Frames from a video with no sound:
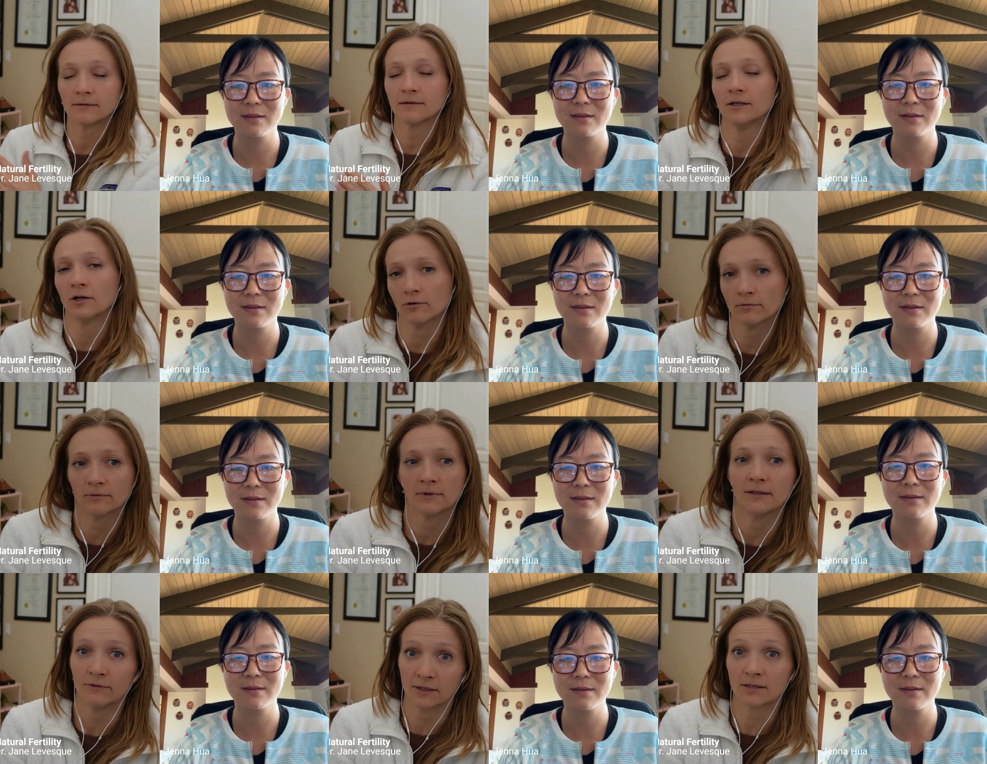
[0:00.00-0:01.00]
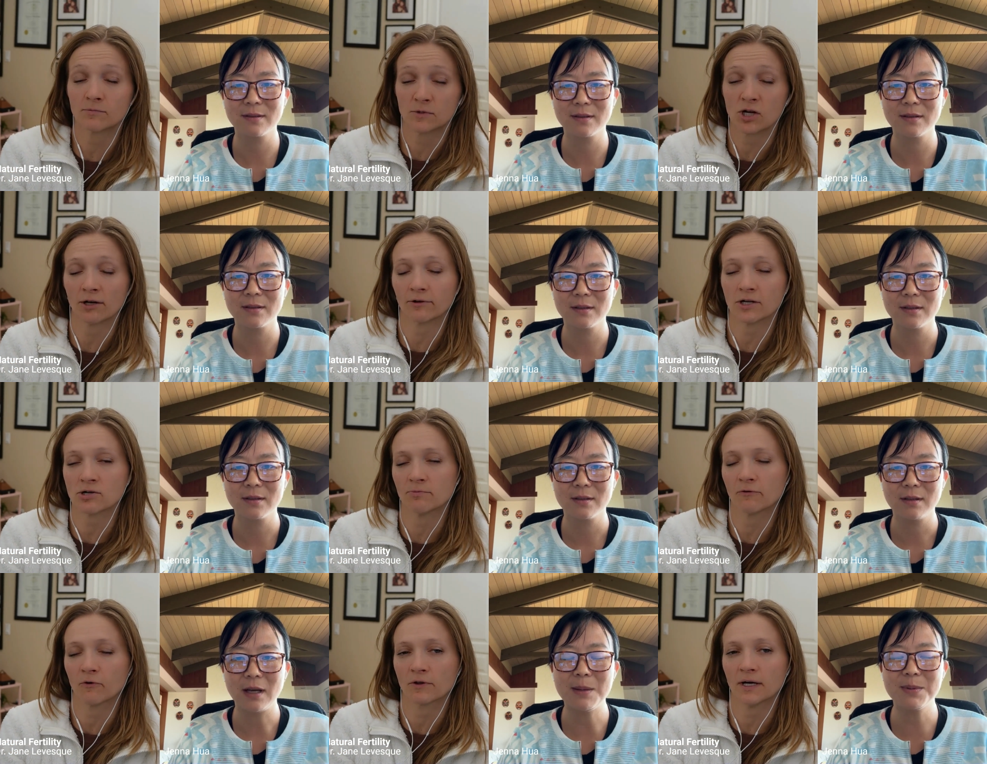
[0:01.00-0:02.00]
Speaker 1: you know, even the generation
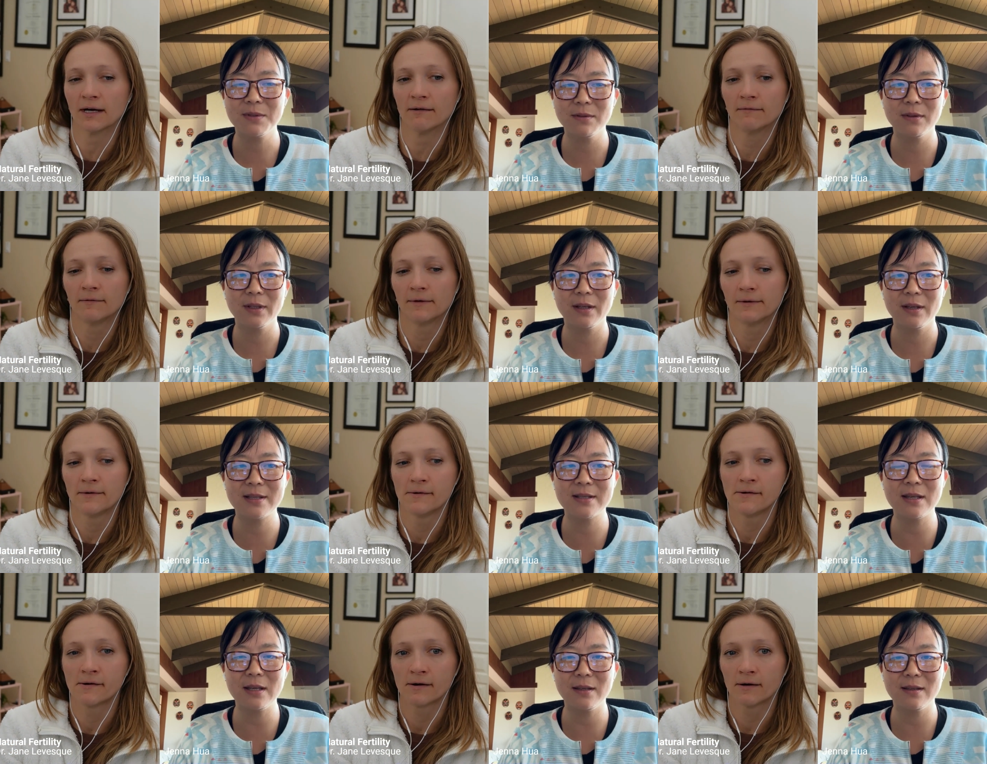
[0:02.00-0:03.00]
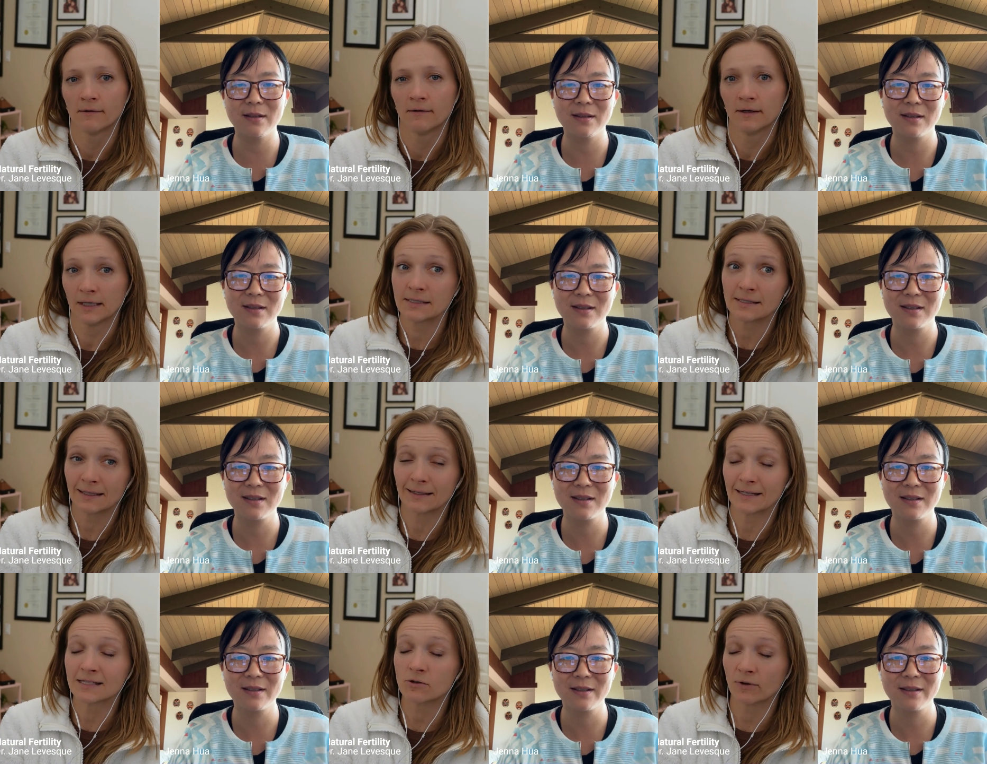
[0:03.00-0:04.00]
before that. Absolutely. It's like,
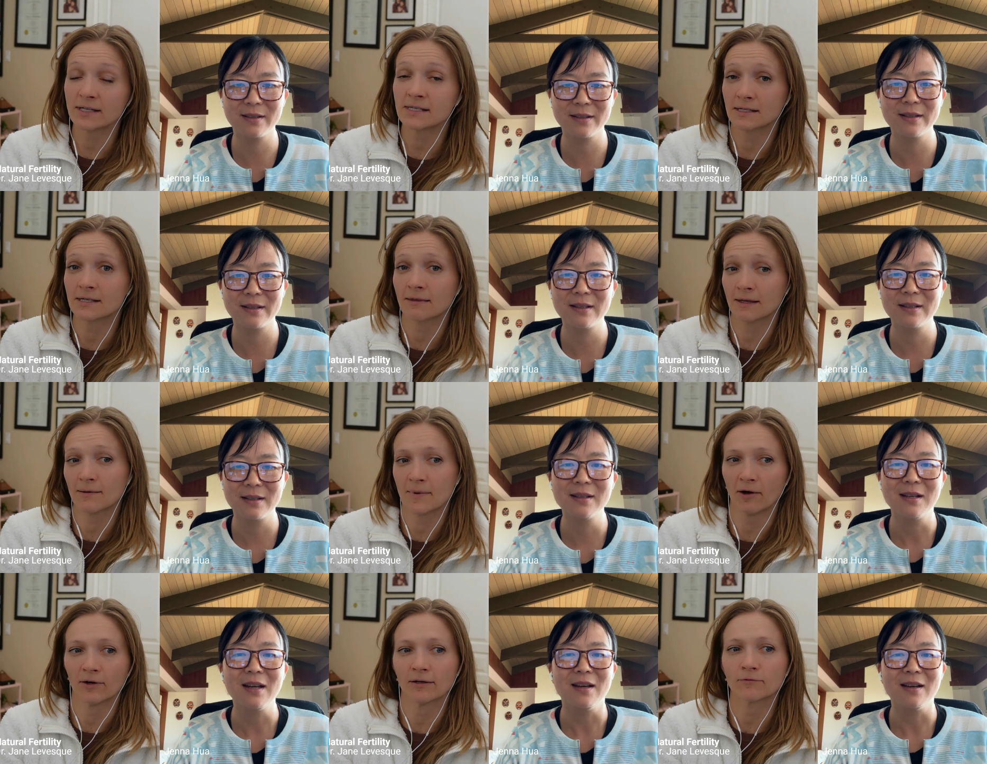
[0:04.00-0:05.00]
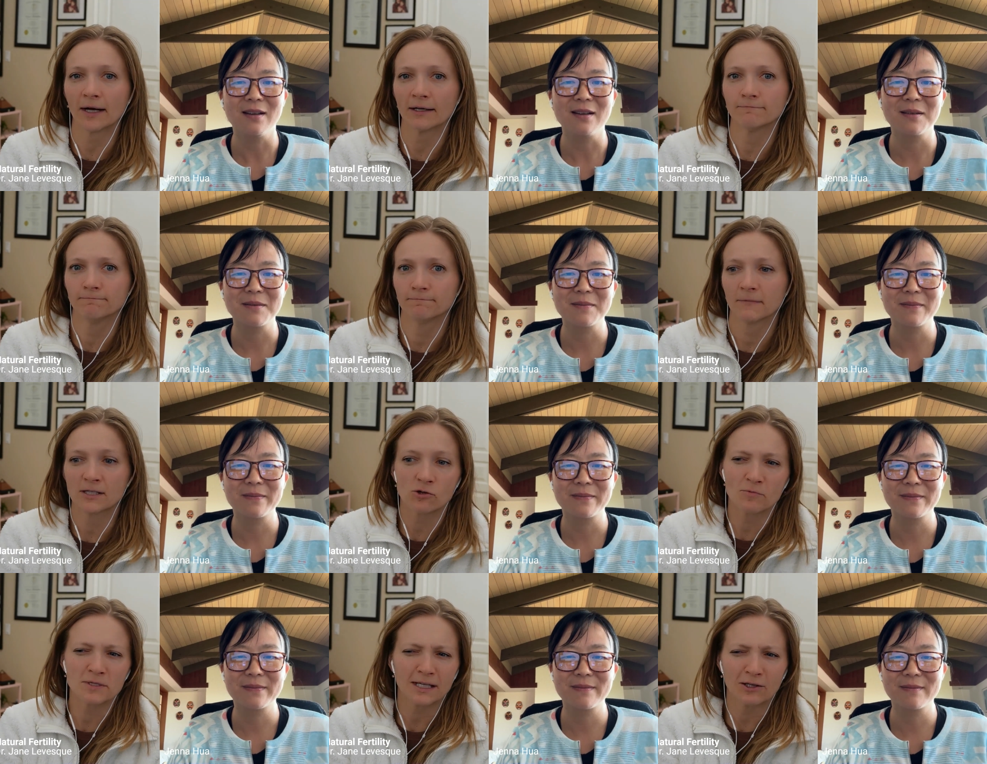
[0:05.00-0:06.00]
it's crazy to think about it, right? It's
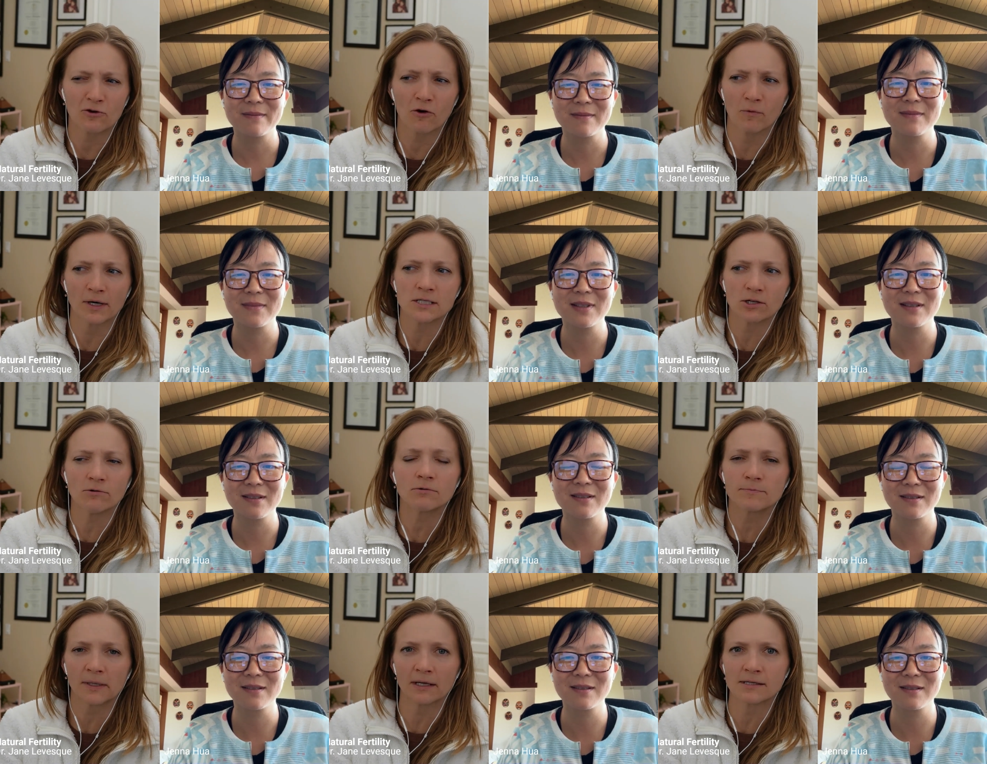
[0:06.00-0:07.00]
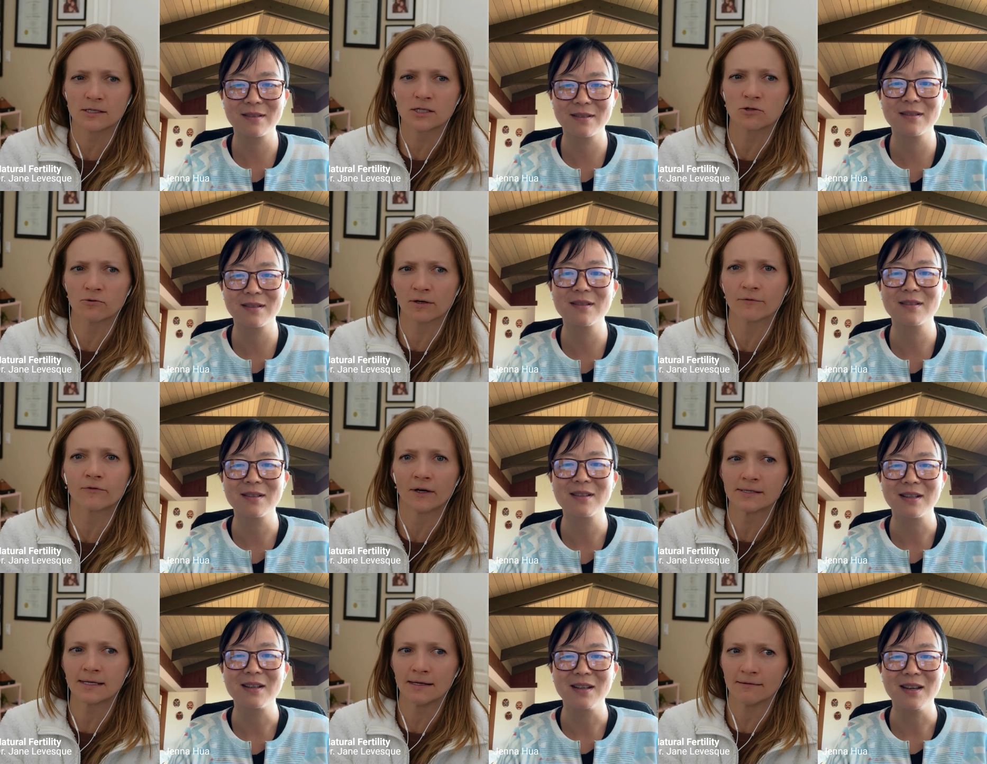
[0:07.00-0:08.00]
almost like you
Speaker 2: don't want to because it's too
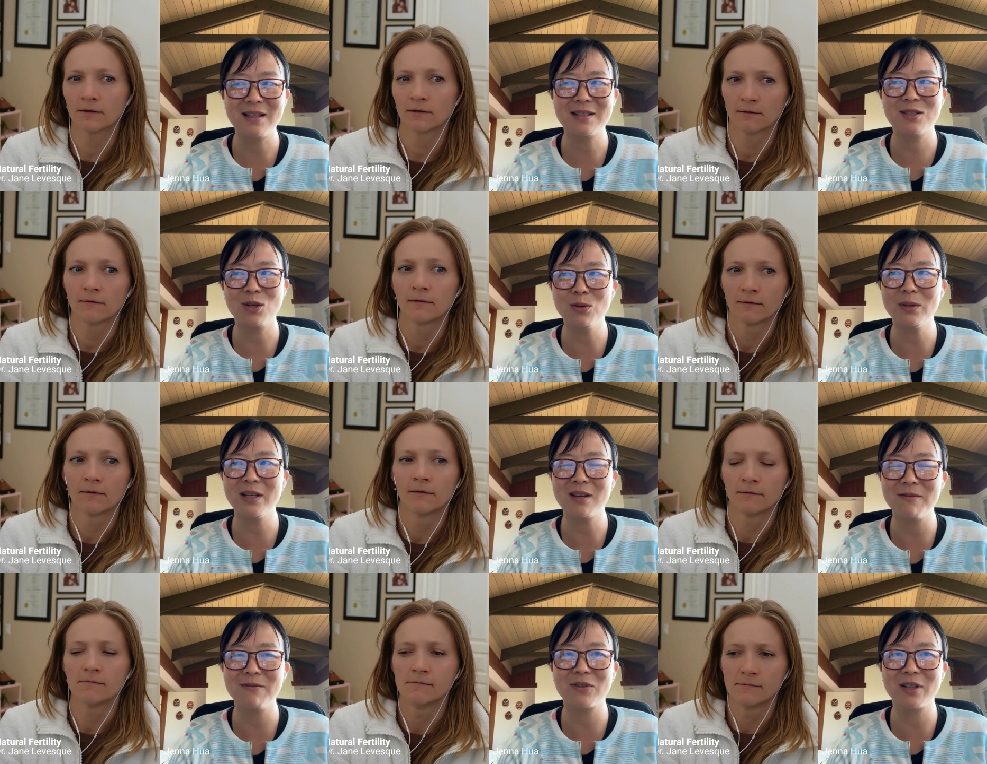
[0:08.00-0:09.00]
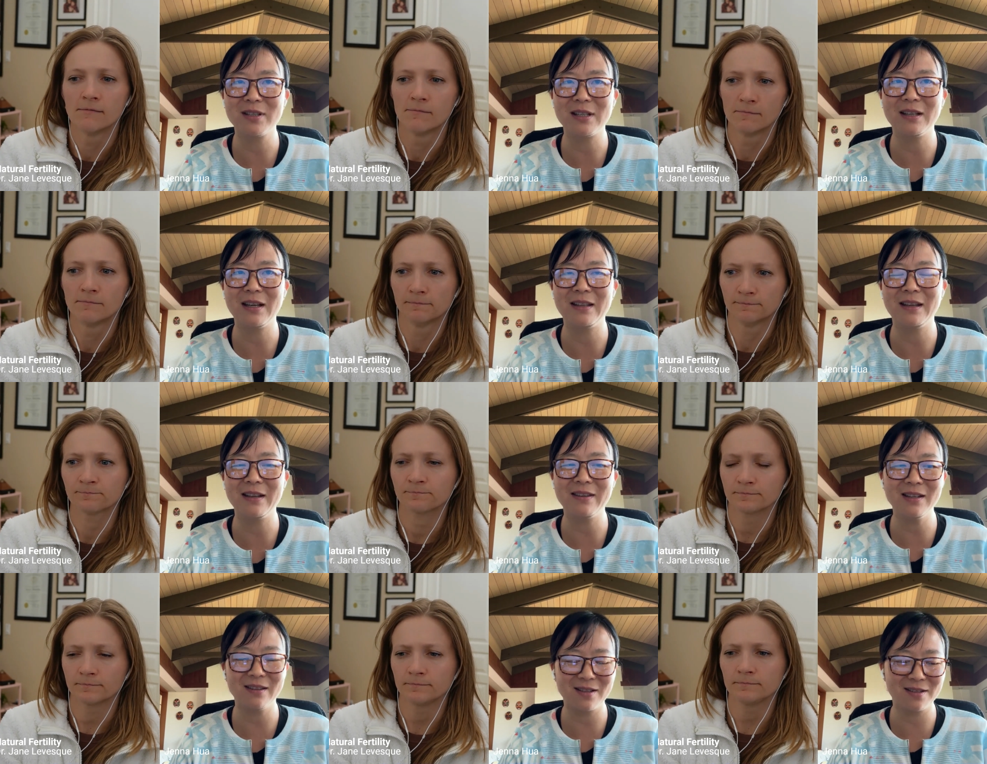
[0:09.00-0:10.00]
confronting. It's totally confronting. And I
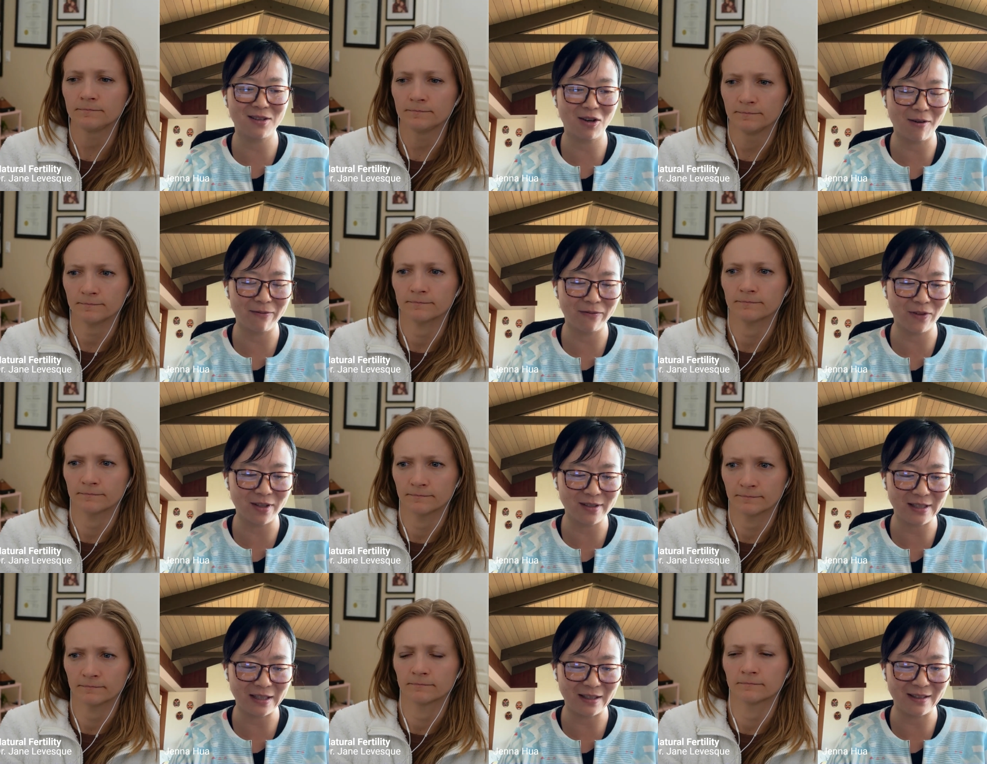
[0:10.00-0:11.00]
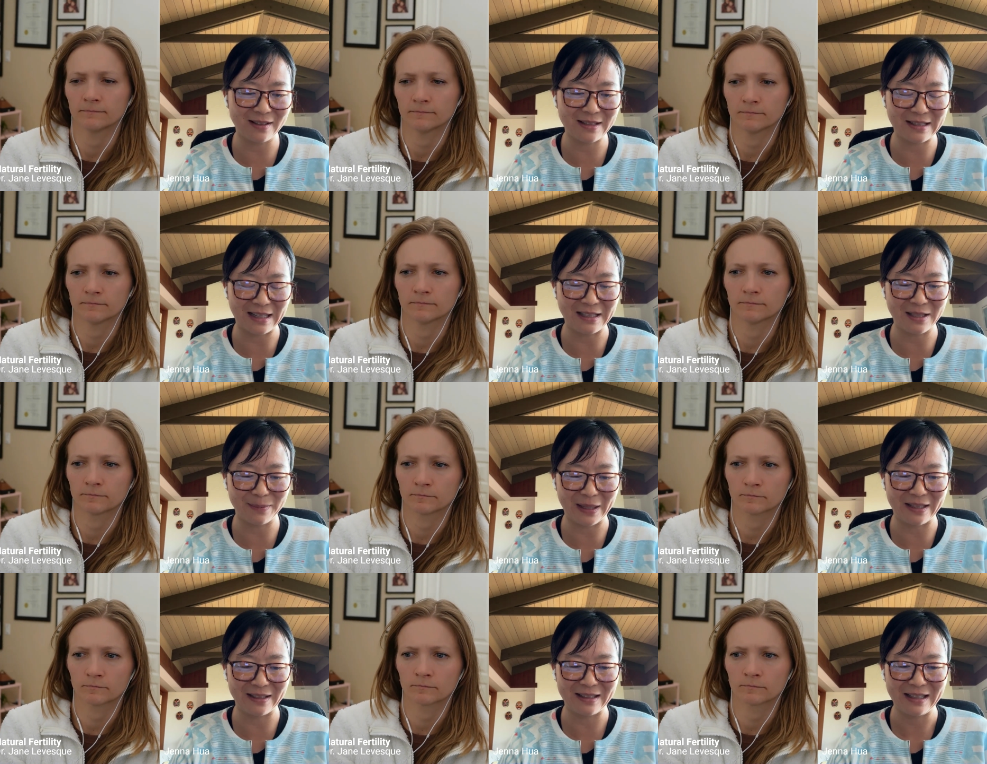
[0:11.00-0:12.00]
think this confronting sentiment